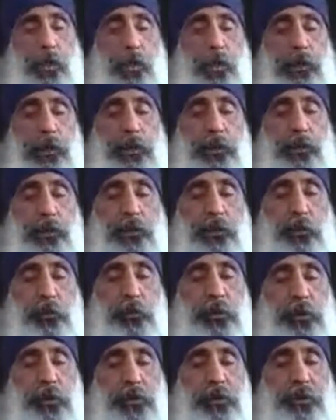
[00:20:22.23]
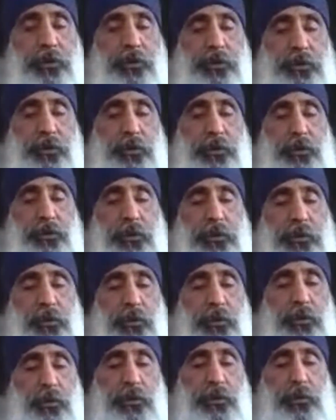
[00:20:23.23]
In other words,
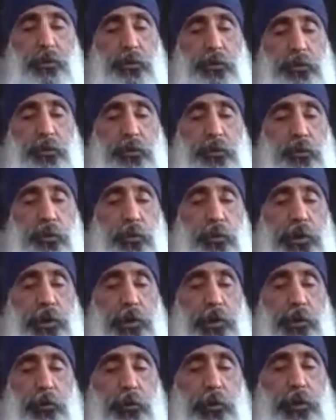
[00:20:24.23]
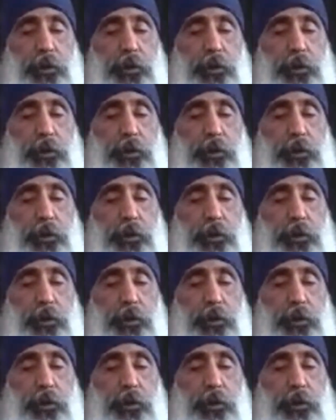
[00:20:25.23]
you're not going to go anywhere.